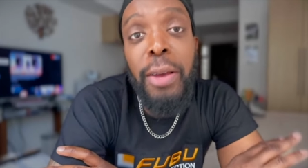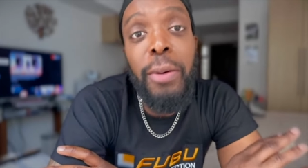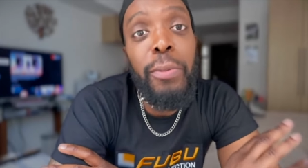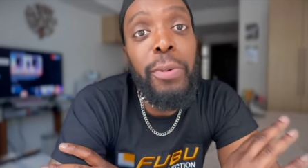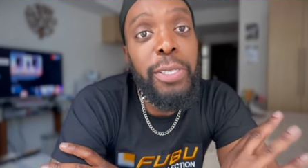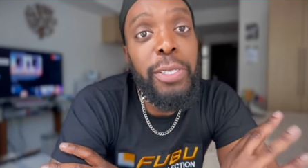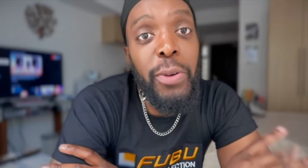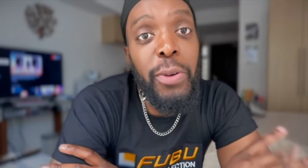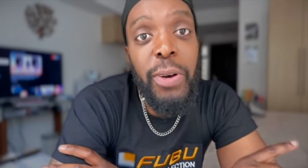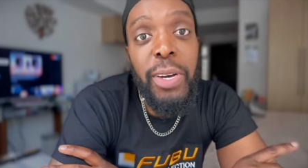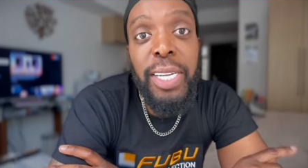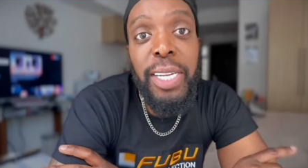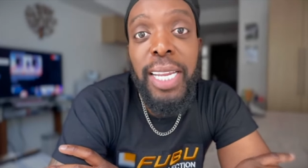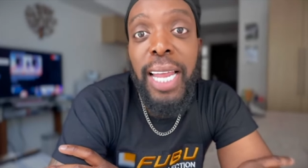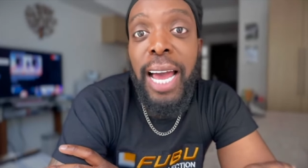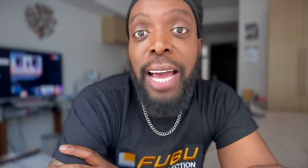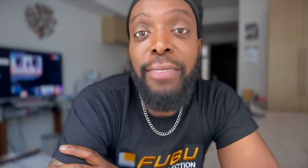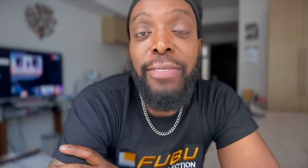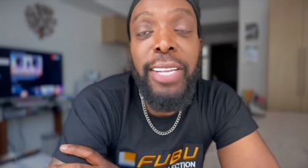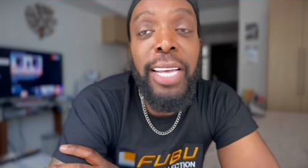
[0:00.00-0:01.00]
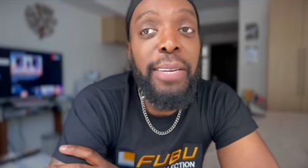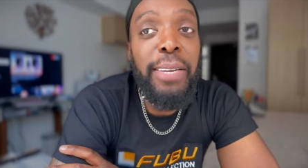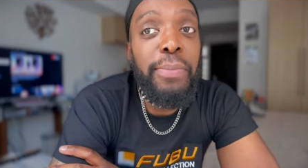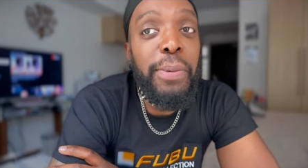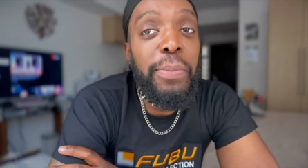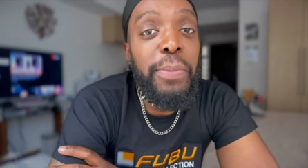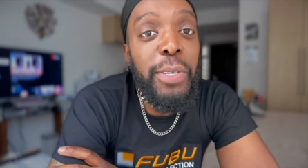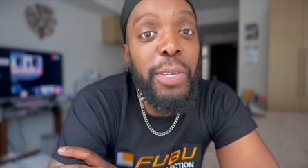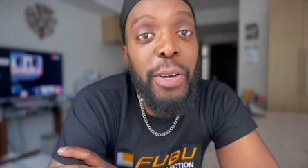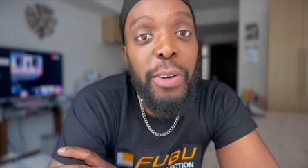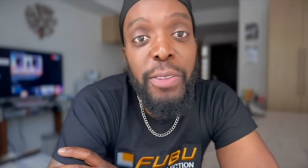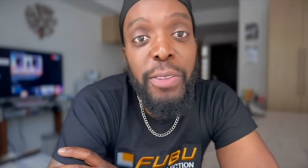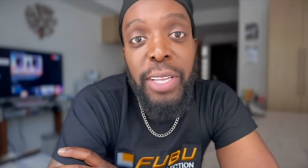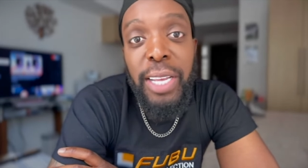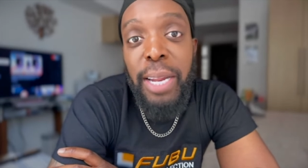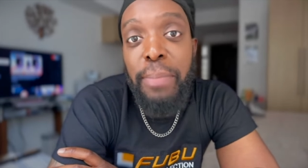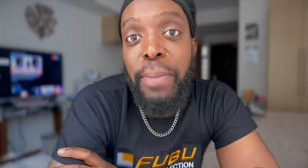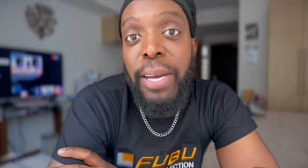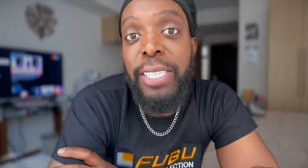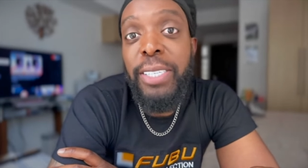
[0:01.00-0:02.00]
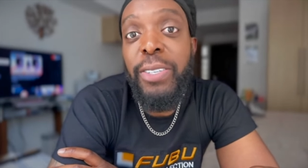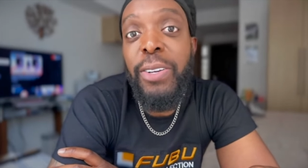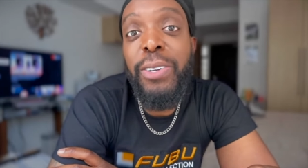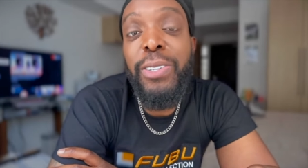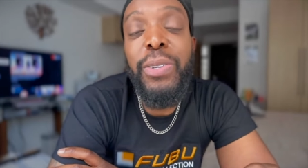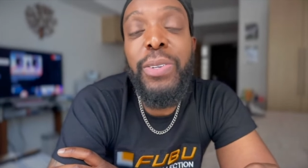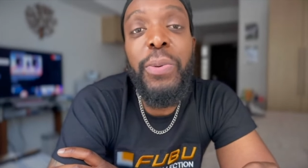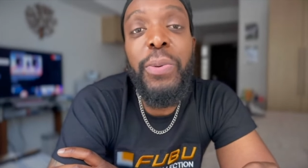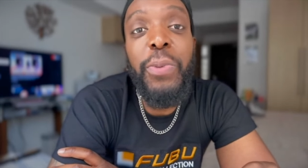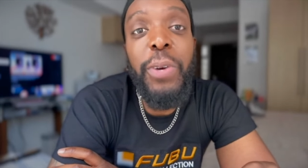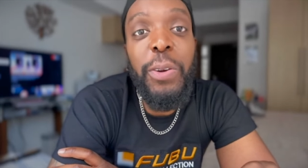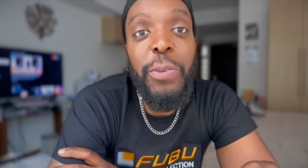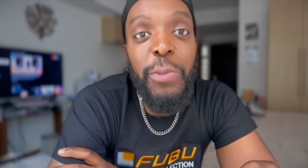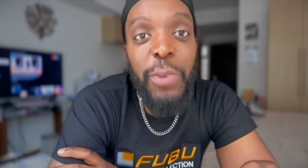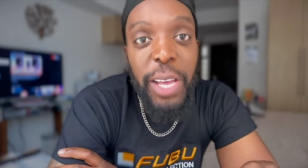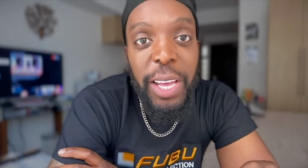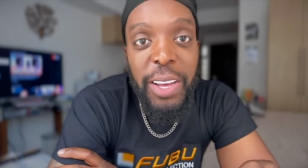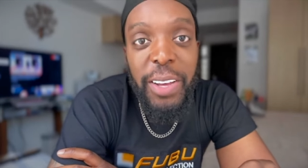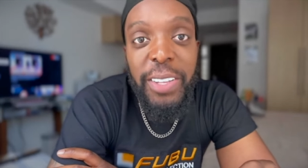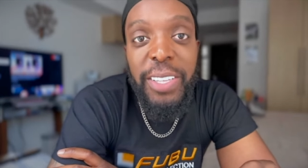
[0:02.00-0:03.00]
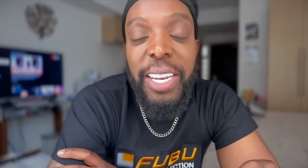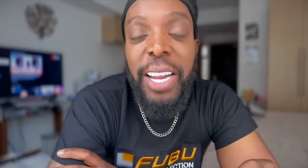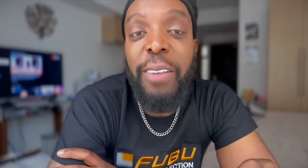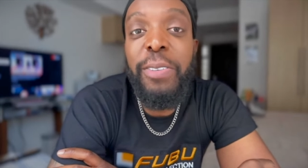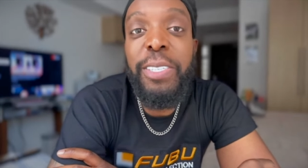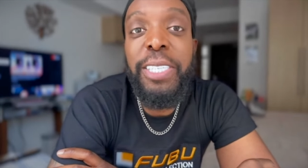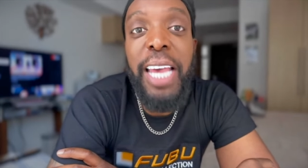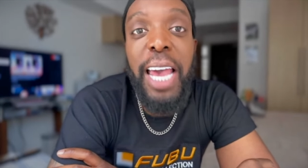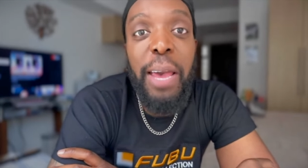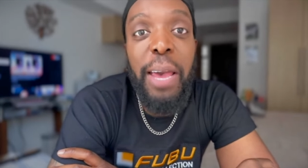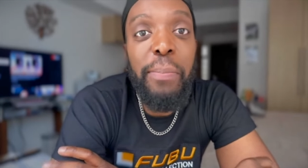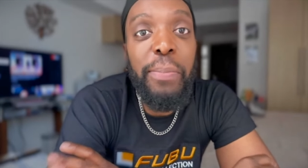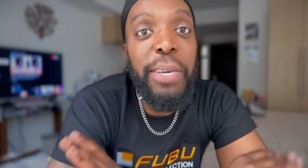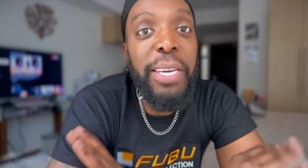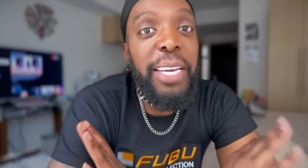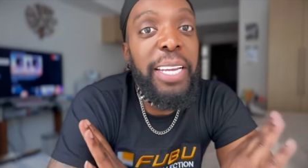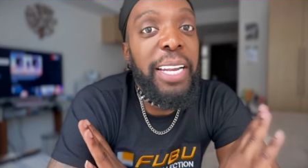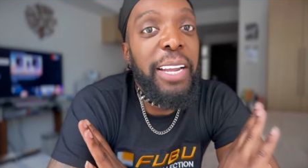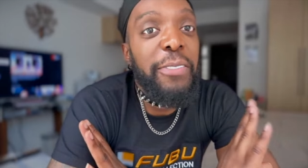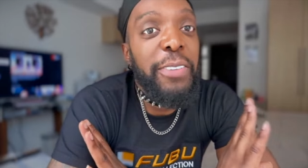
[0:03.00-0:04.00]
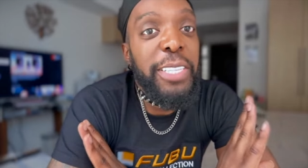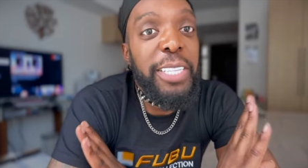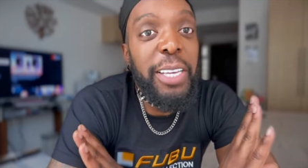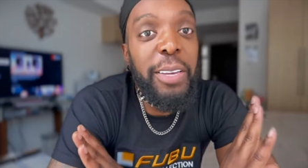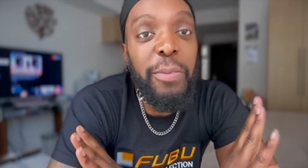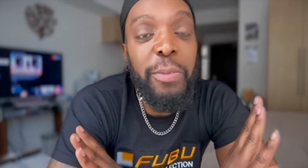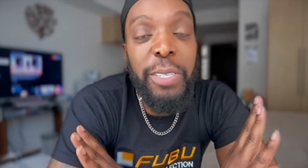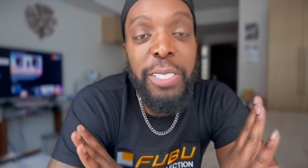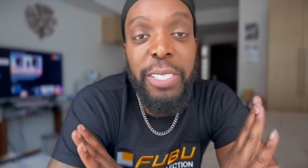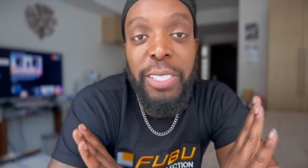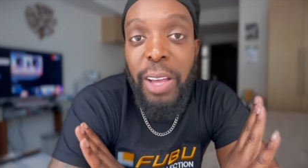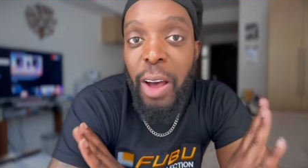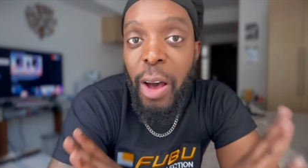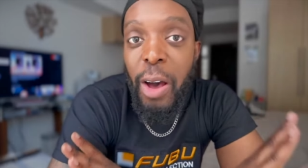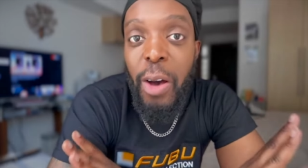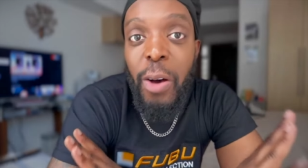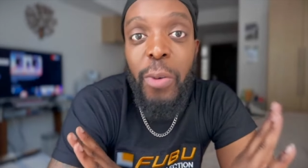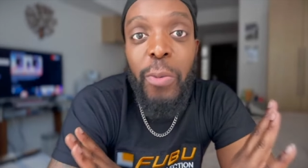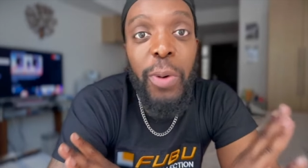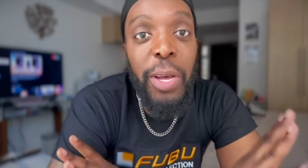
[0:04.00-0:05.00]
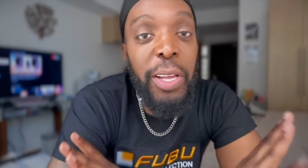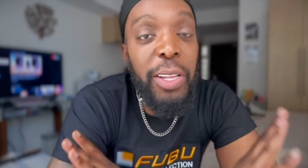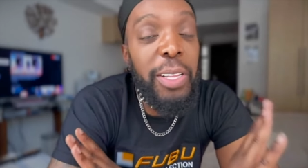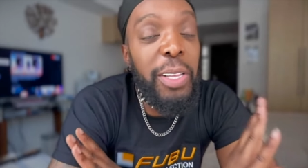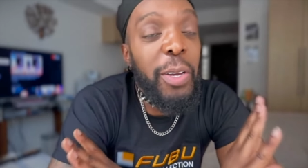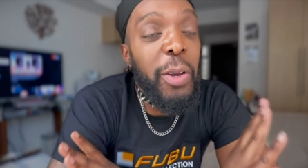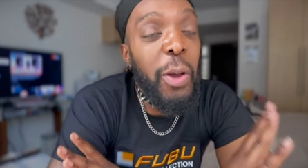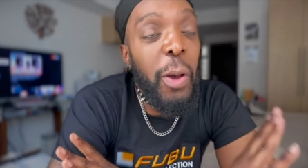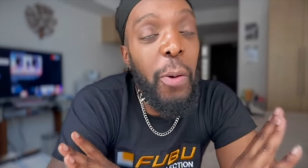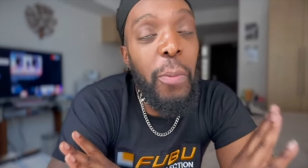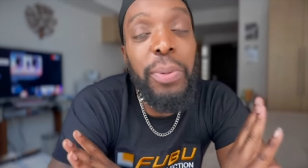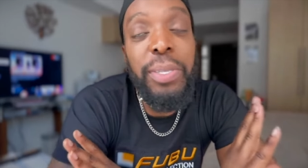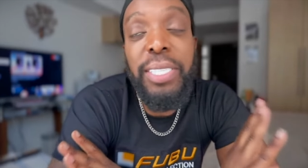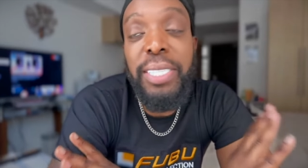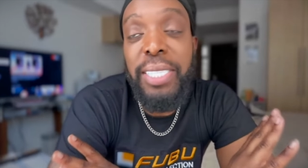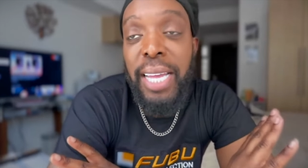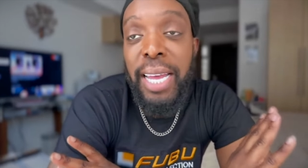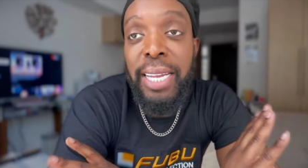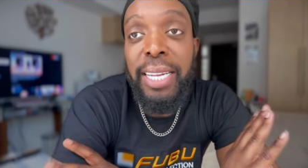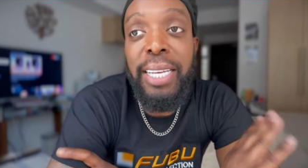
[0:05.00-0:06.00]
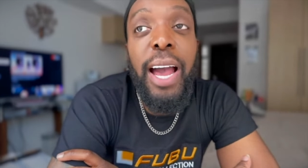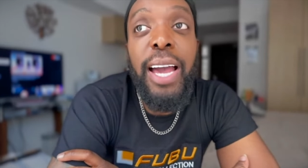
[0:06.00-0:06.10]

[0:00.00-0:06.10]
was going live, letting people know that my surgery went well and I was happy and everything was all well and copacetic.